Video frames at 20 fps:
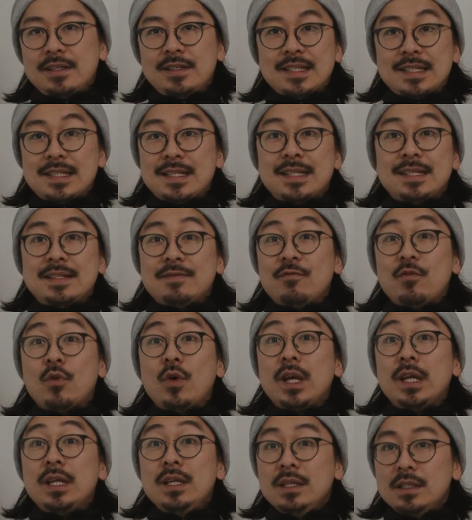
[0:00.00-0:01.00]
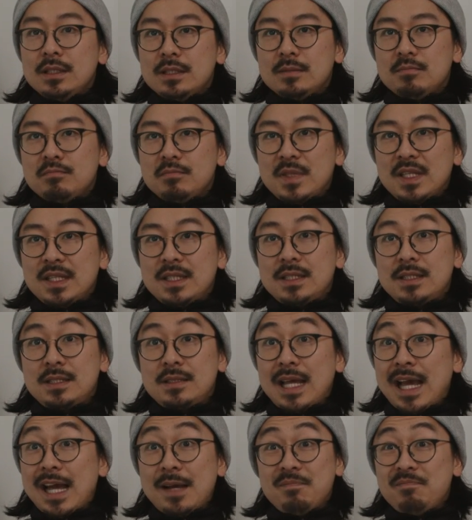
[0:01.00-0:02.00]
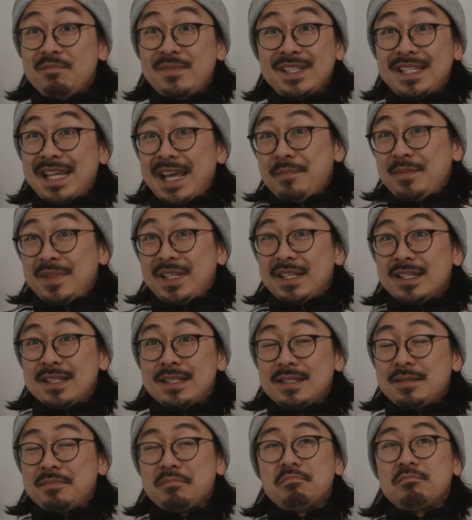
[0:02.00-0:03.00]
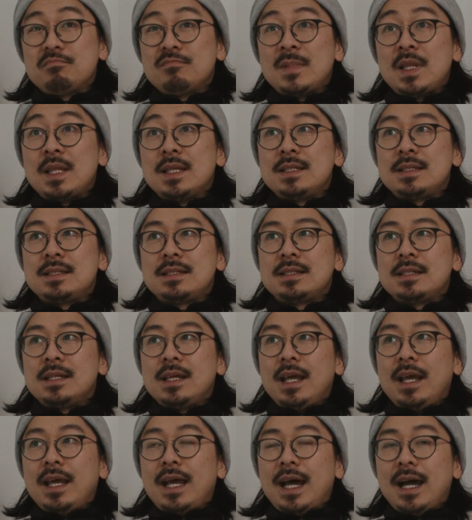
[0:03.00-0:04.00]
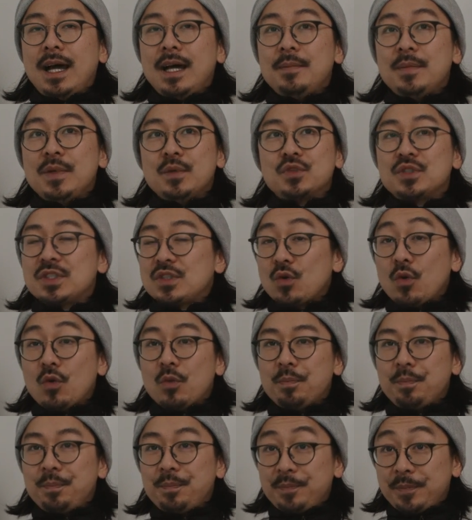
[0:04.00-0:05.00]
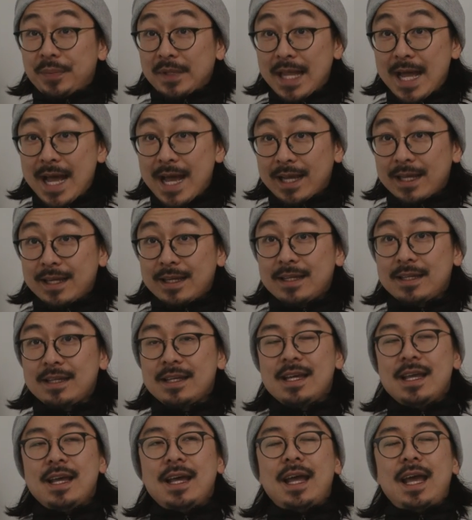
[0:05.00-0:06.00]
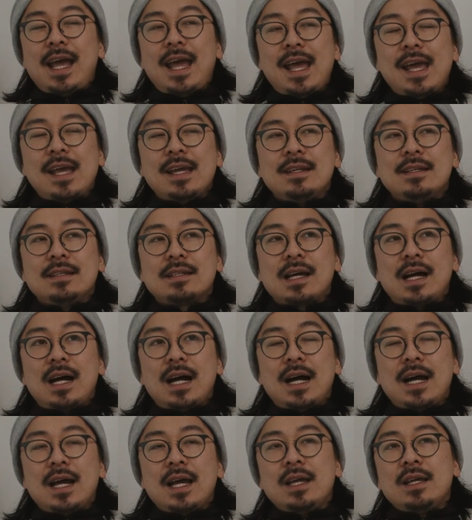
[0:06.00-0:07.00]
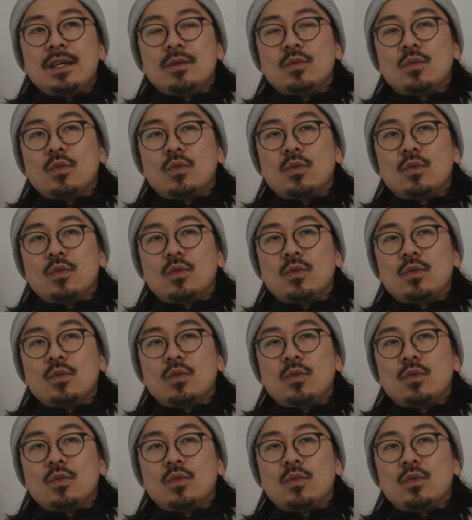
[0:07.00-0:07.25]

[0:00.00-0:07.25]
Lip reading: just this void, this emptiness, it was just all black. And I